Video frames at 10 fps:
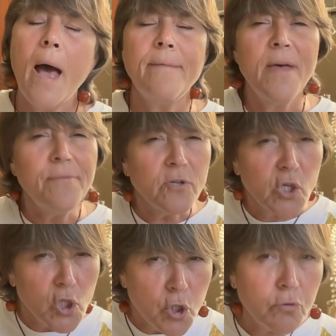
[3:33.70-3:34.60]
And then there's
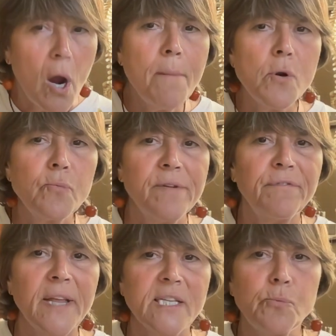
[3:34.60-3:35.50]
a trauma
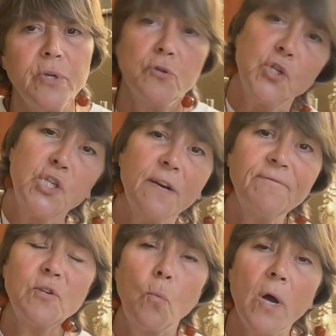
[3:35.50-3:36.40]
reflex where you
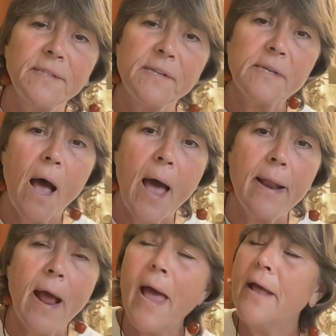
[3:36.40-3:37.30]
shift to one side.
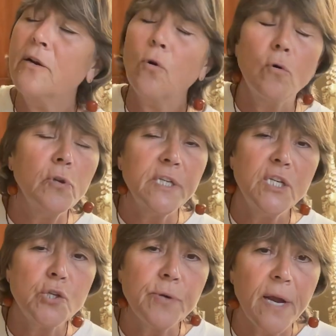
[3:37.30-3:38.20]
I had an old
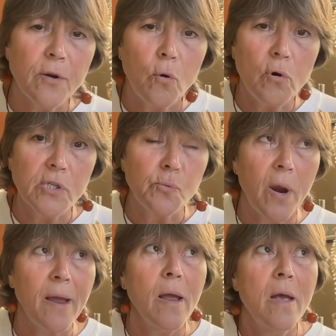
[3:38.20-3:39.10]
injury on a horse where
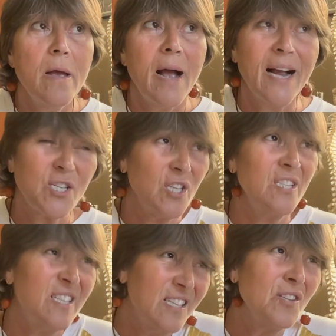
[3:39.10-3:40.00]
I actually
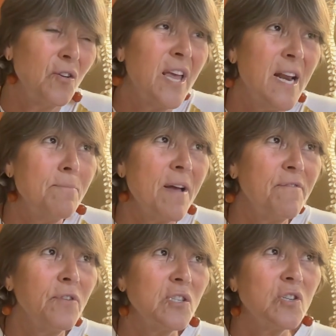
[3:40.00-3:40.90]
dislocated my
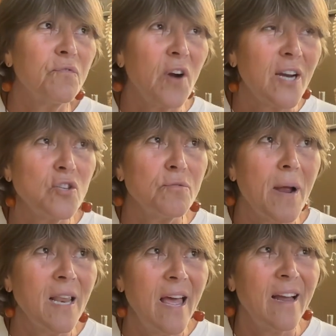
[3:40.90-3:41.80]
foot, fractured
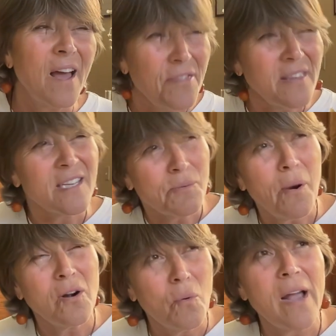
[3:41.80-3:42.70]
my leg. I think that's
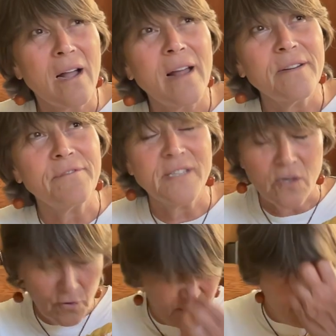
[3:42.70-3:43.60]
part of why I got into
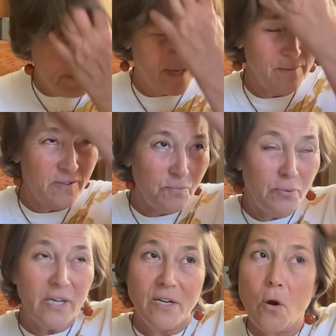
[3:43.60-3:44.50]
physical therapy. I mean, it's a
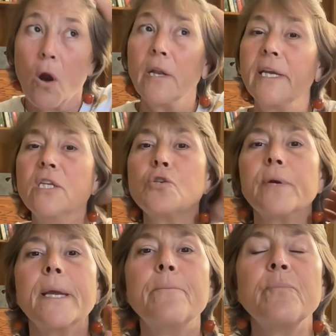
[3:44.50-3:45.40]
pretty gnarly injury.